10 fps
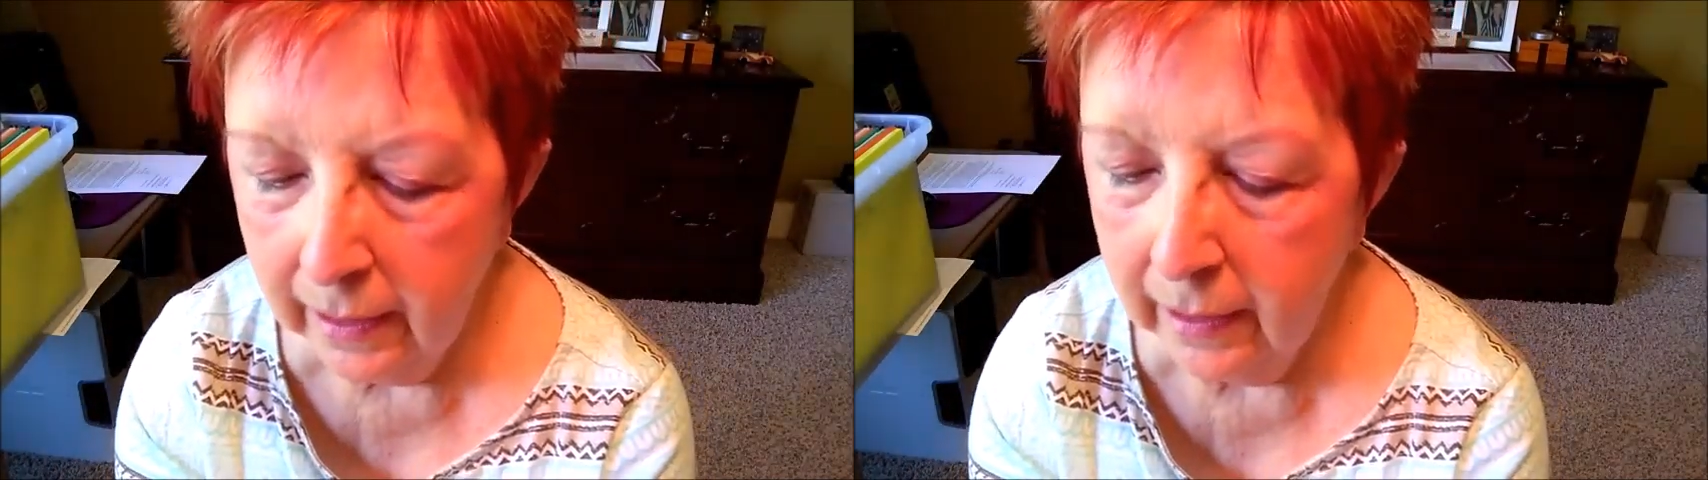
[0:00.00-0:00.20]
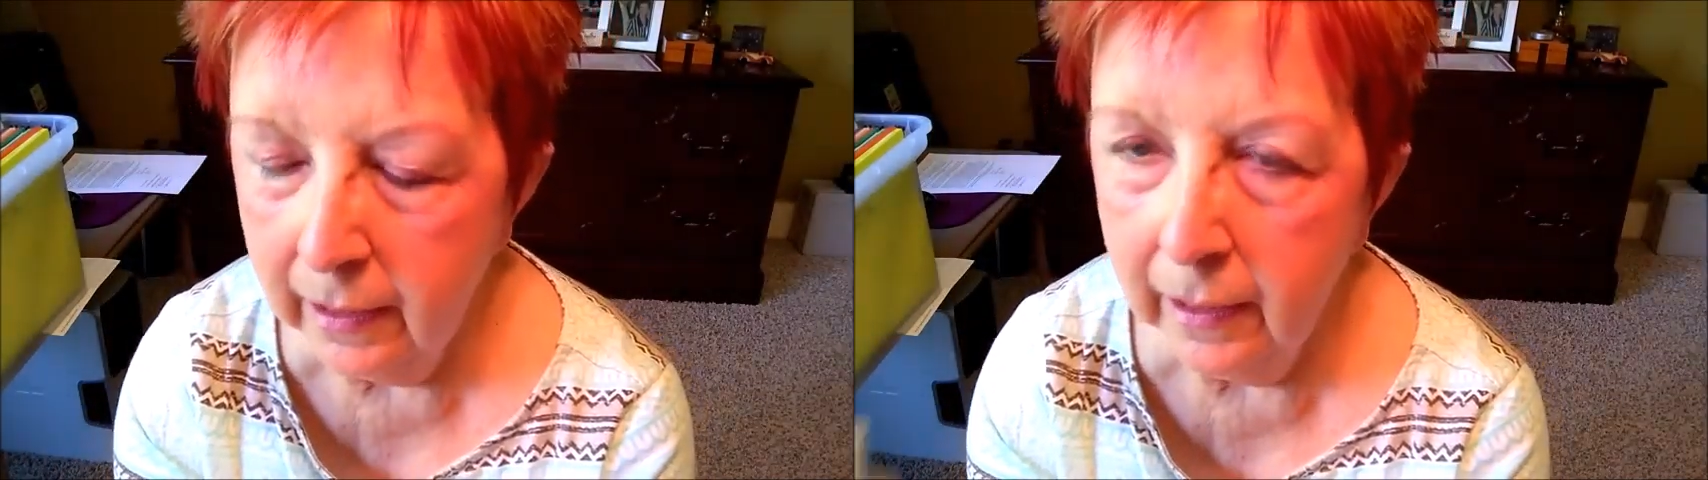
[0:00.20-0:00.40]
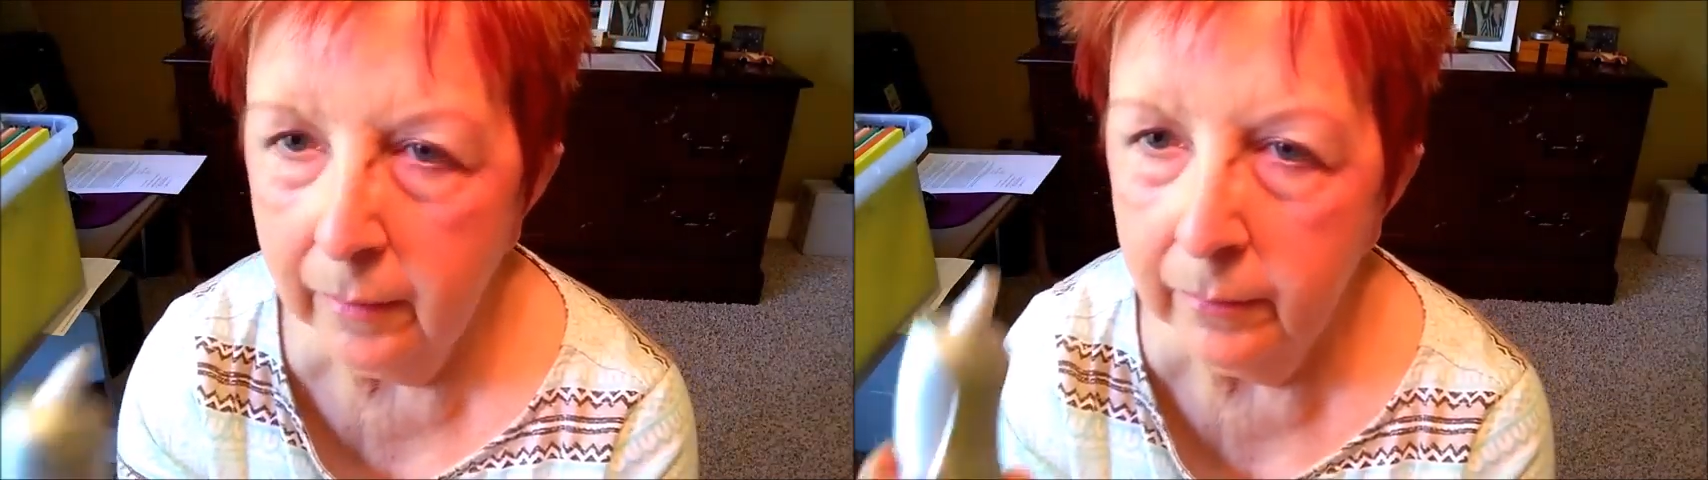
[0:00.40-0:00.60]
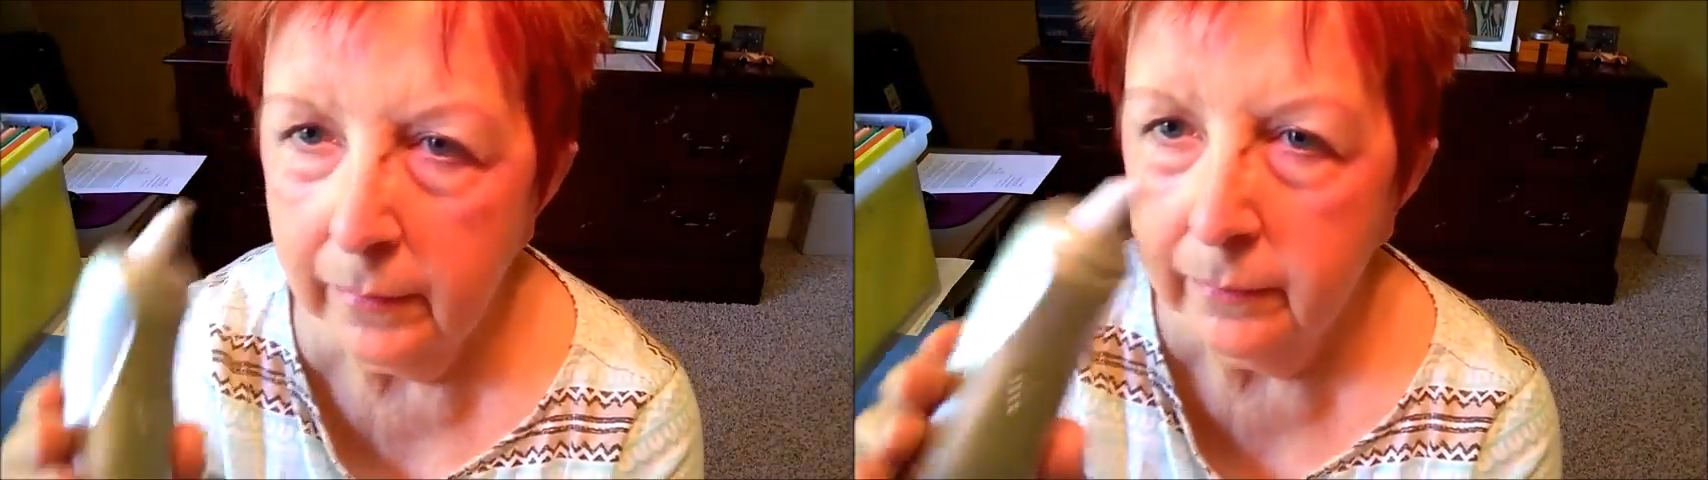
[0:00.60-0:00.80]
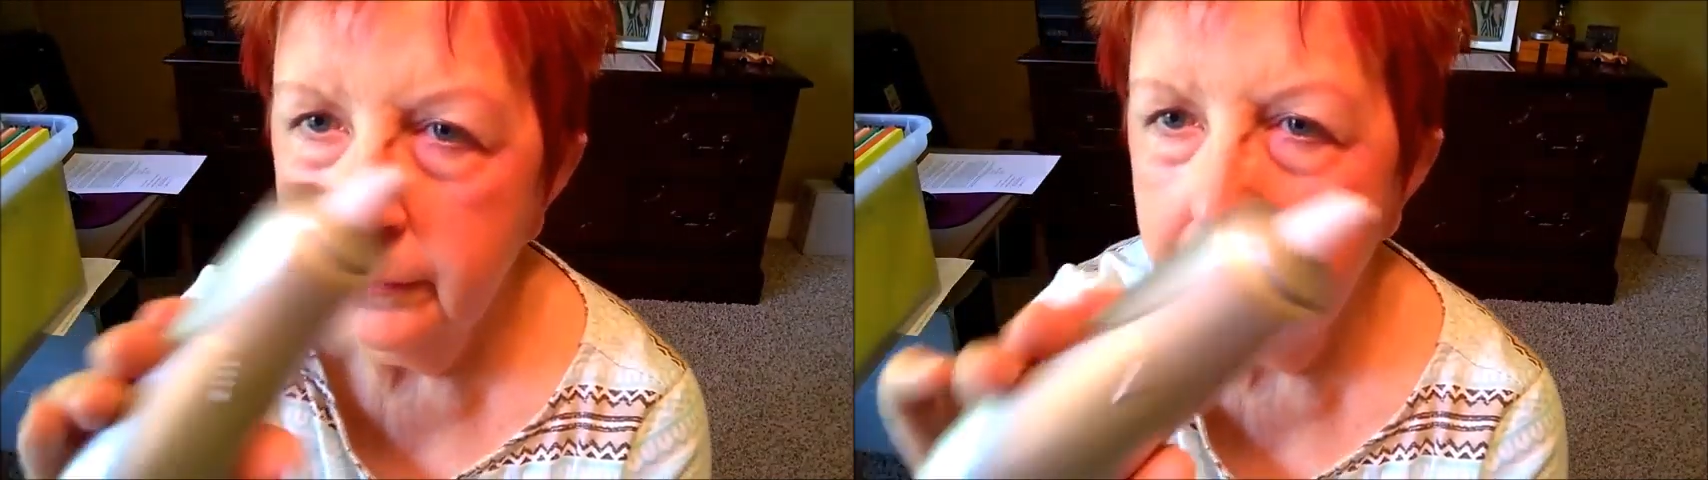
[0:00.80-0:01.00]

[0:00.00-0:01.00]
um,